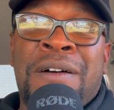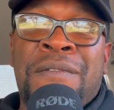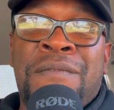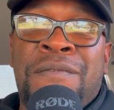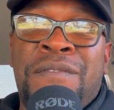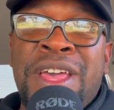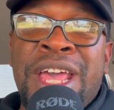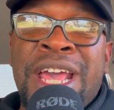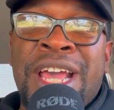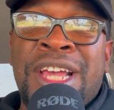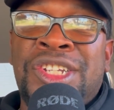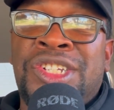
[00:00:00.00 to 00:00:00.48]
a
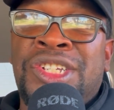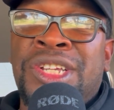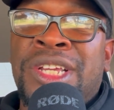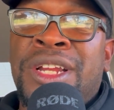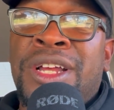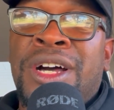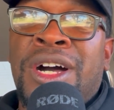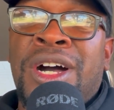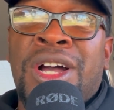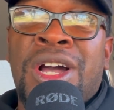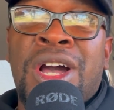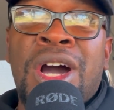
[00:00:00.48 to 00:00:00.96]

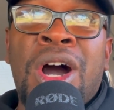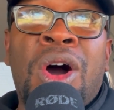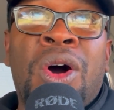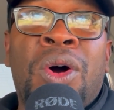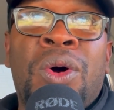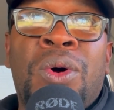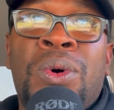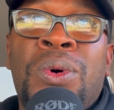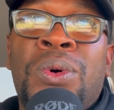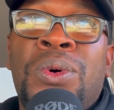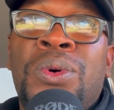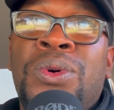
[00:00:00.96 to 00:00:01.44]
vision, a
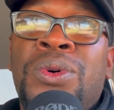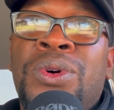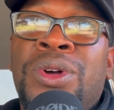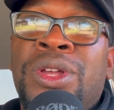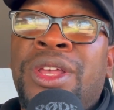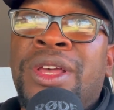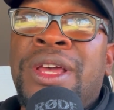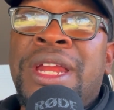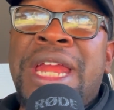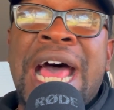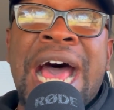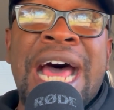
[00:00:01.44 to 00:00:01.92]
goal,
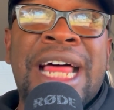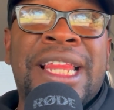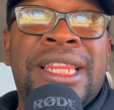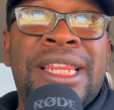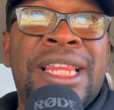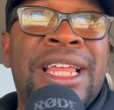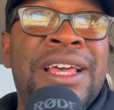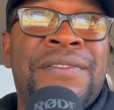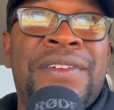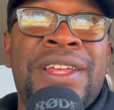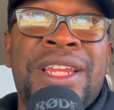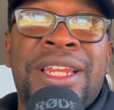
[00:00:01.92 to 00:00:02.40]
you're not
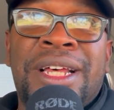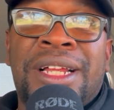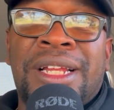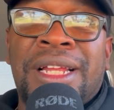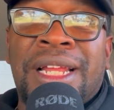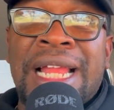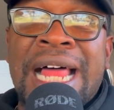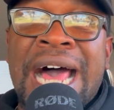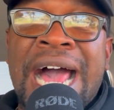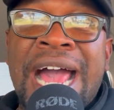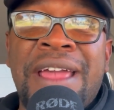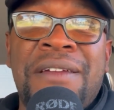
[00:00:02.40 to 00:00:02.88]
living the
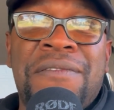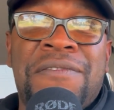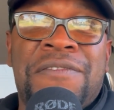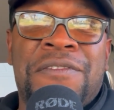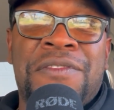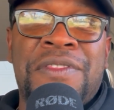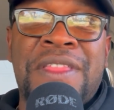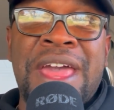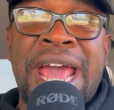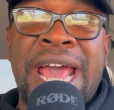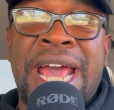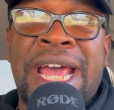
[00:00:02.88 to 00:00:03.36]
life
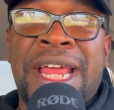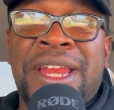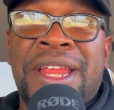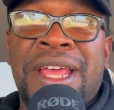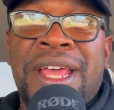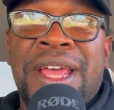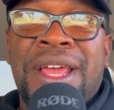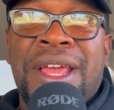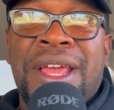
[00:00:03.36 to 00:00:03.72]
that